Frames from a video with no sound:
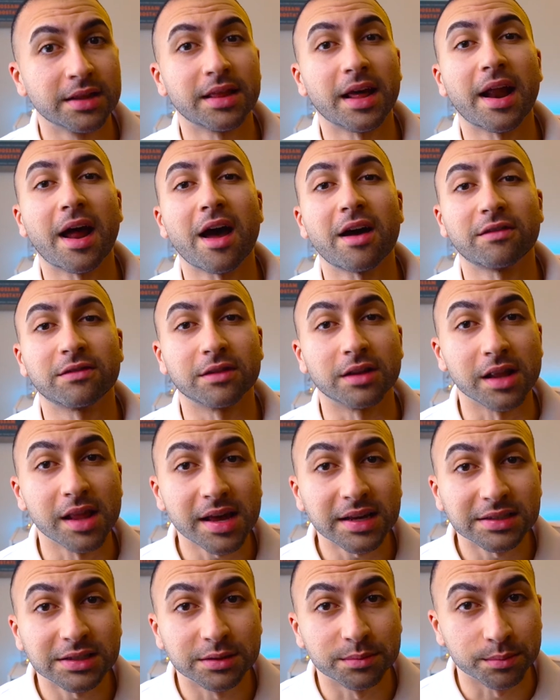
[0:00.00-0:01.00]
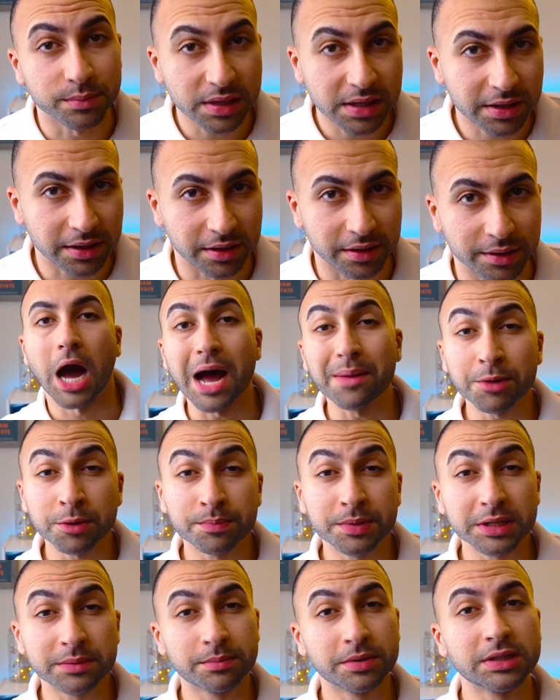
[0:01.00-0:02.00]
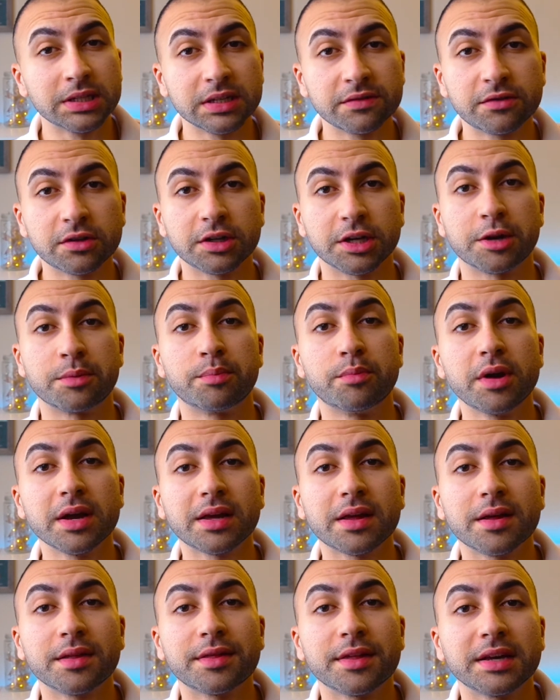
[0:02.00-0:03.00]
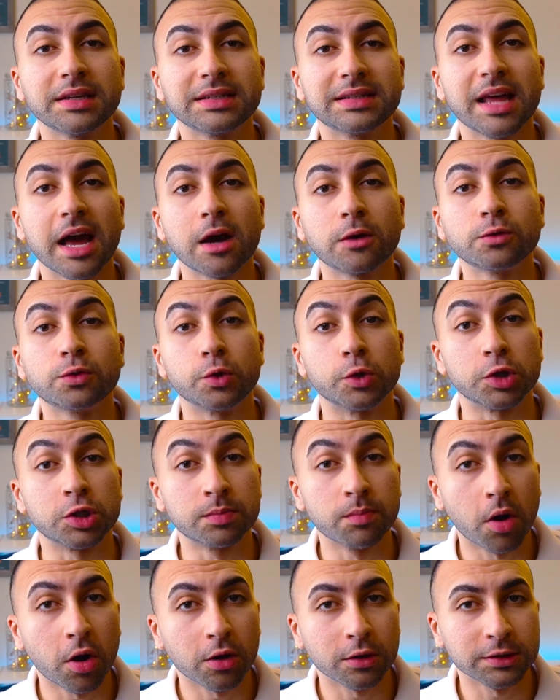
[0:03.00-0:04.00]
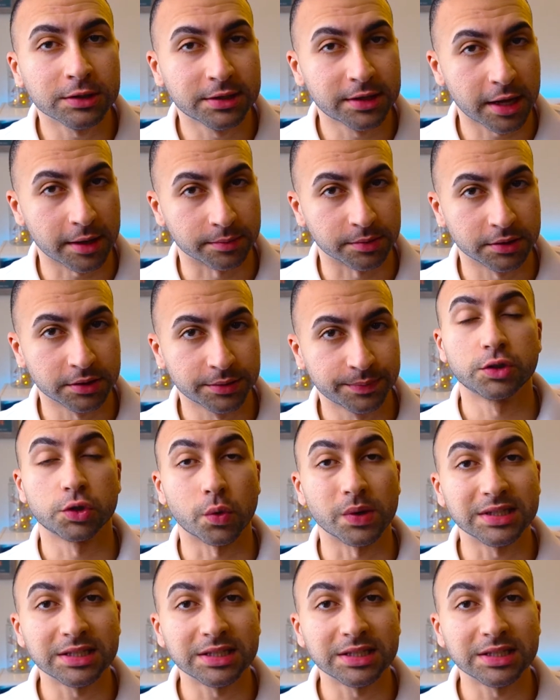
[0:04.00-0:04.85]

that have less meaning. I'm a big believer in breaking things down to small steps. So a